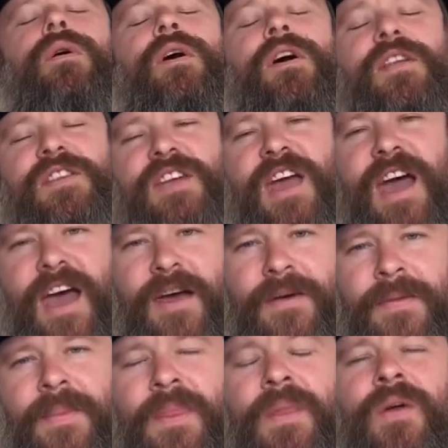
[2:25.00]
And yeah,
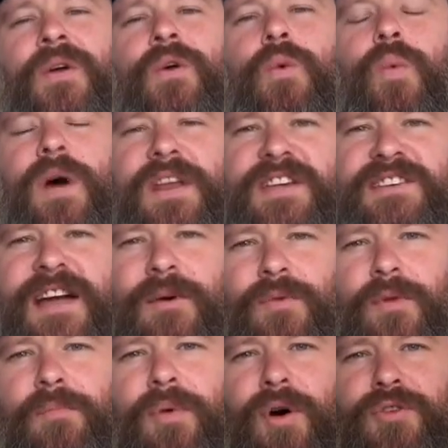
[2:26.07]
when he's out the
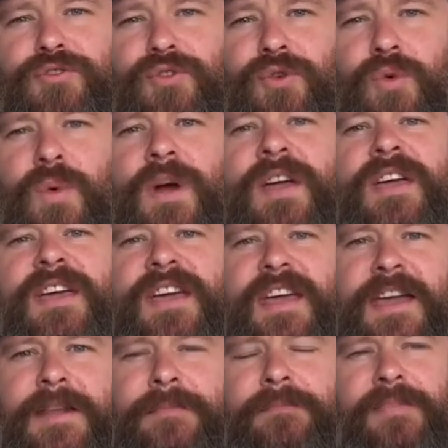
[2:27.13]
bottle,
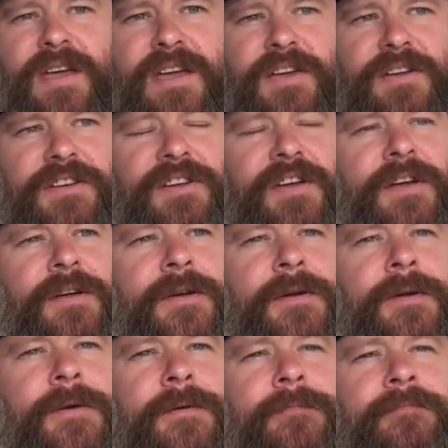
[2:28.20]
in beard,
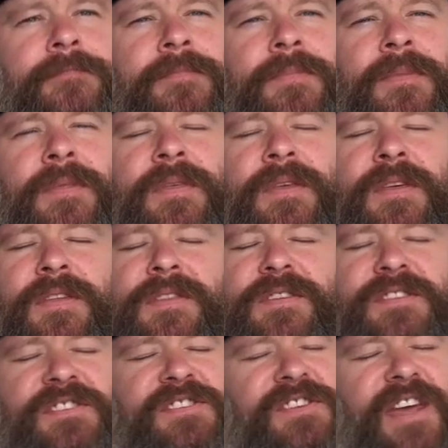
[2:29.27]
the
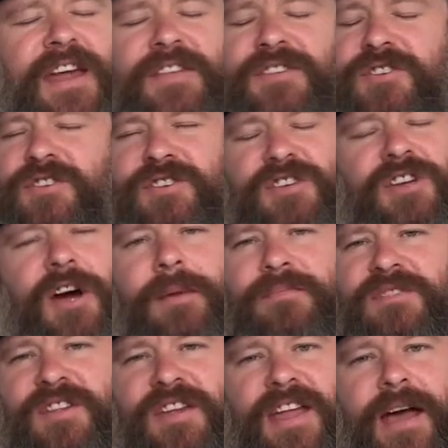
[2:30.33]
scent just
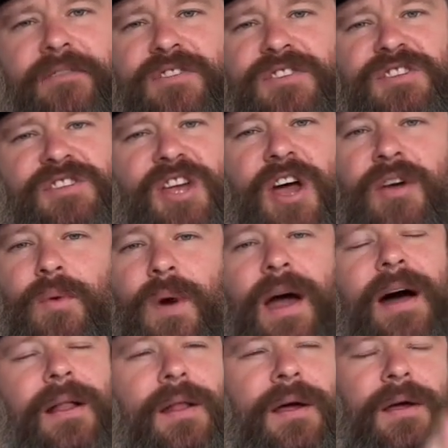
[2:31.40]
comes together so well.